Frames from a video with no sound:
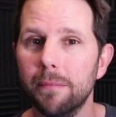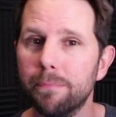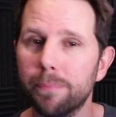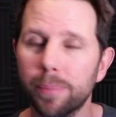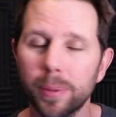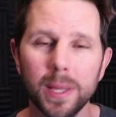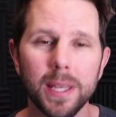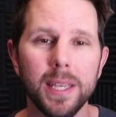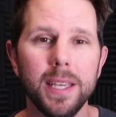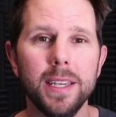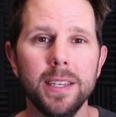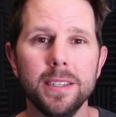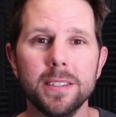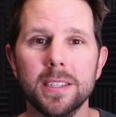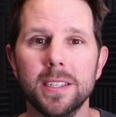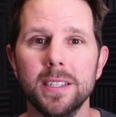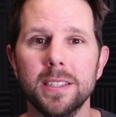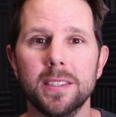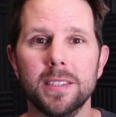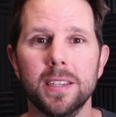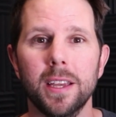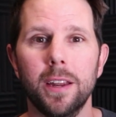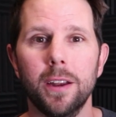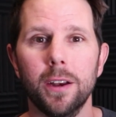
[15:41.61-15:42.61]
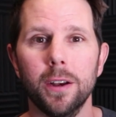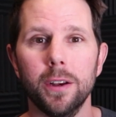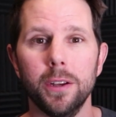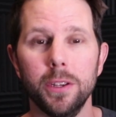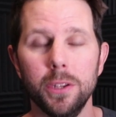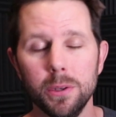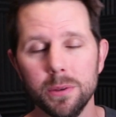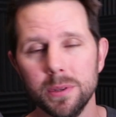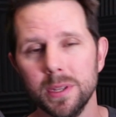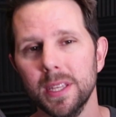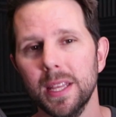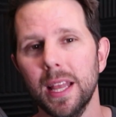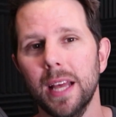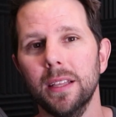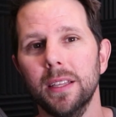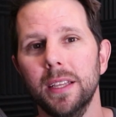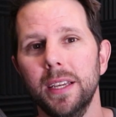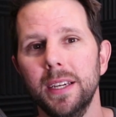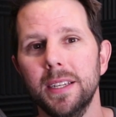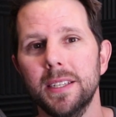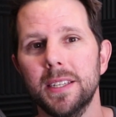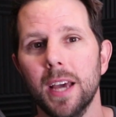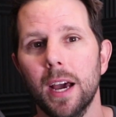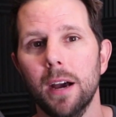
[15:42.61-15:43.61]
please consider using that
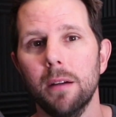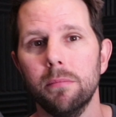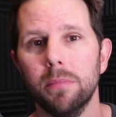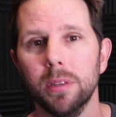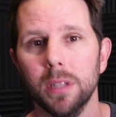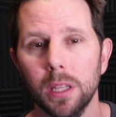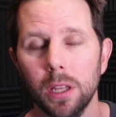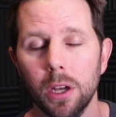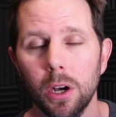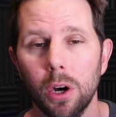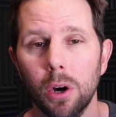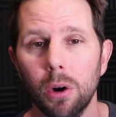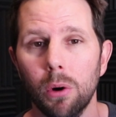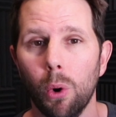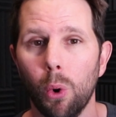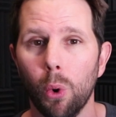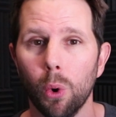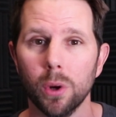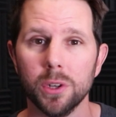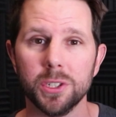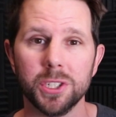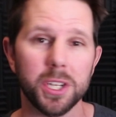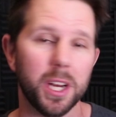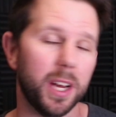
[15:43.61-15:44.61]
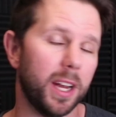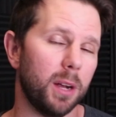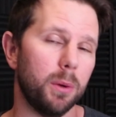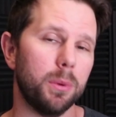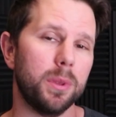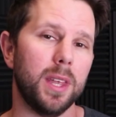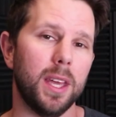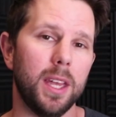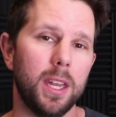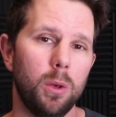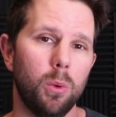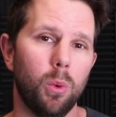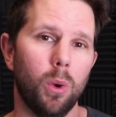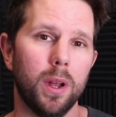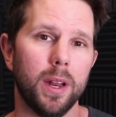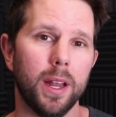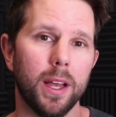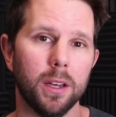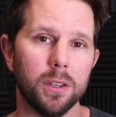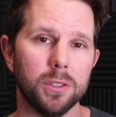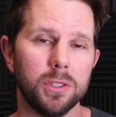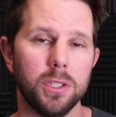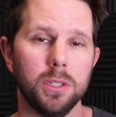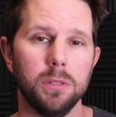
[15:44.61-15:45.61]
link down below or sharing it with anyone
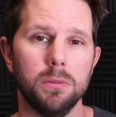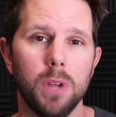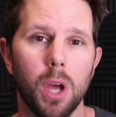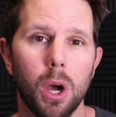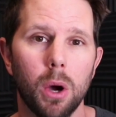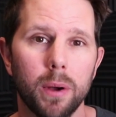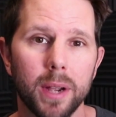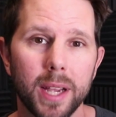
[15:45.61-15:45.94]
else you know.